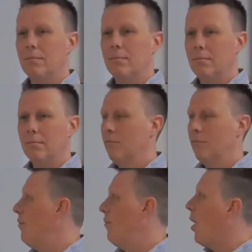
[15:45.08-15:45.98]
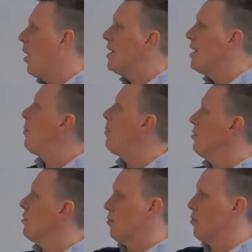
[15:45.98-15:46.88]
So for
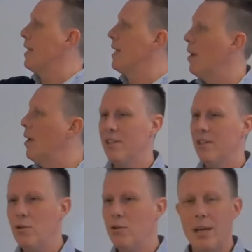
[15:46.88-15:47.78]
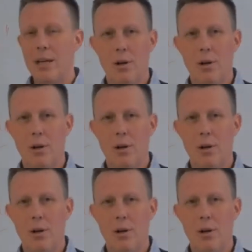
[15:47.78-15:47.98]
IDisposables, we need to have this new keyword.